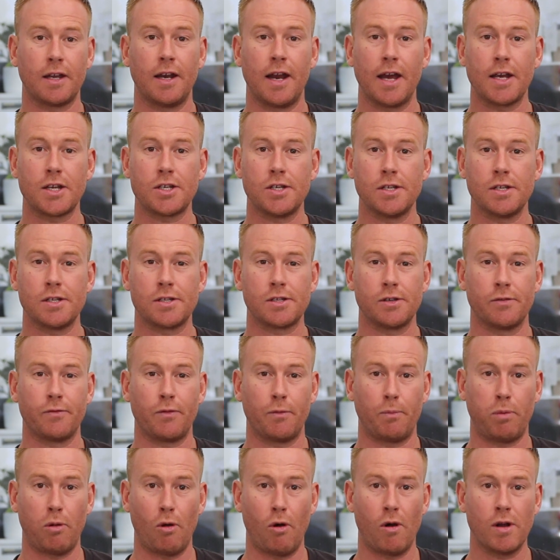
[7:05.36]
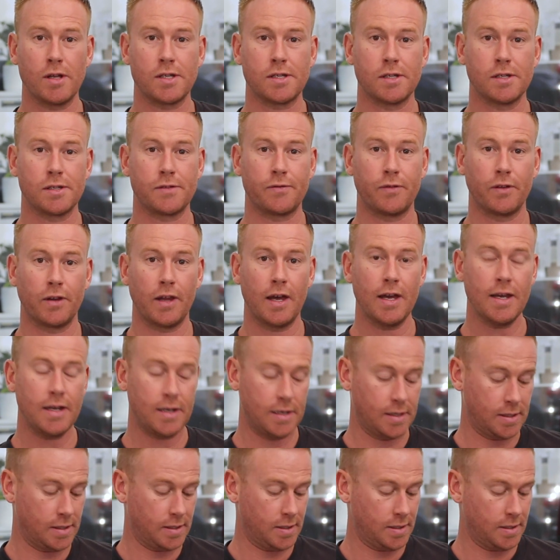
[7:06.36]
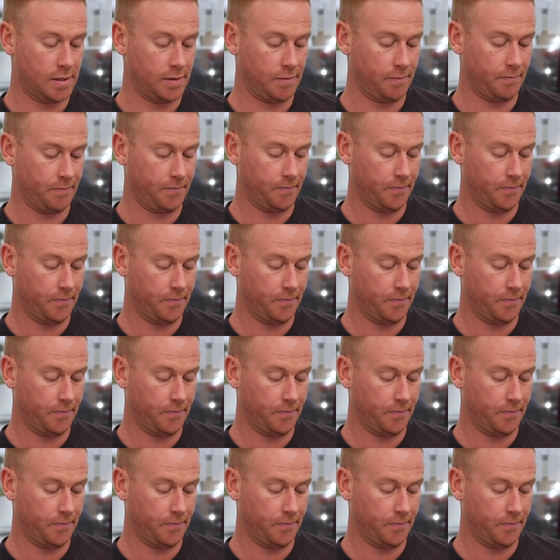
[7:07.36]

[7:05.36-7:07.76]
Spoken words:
connections of appliances for leaks.